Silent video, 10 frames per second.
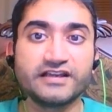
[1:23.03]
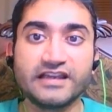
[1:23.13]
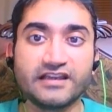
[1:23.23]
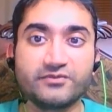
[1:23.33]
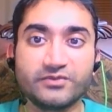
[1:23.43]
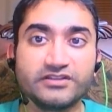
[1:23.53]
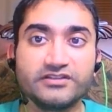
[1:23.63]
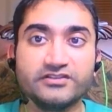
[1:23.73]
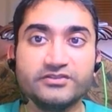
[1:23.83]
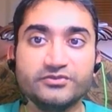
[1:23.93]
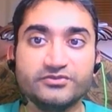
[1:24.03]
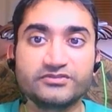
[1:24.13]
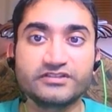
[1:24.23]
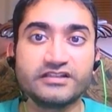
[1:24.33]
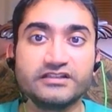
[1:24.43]
I can't read the
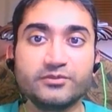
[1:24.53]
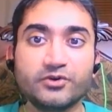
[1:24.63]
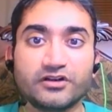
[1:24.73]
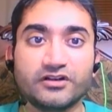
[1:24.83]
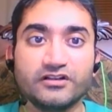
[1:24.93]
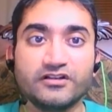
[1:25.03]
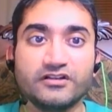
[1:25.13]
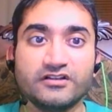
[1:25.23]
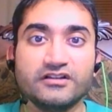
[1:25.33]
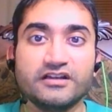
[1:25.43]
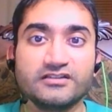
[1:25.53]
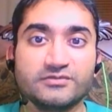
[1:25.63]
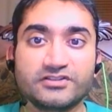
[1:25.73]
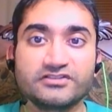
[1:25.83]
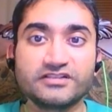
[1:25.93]
news anymore as
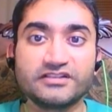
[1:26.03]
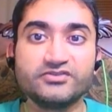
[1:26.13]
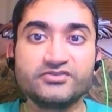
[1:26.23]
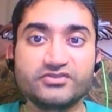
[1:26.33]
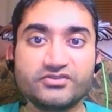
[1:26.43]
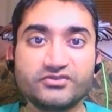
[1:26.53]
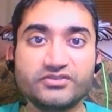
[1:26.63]
much as I used to.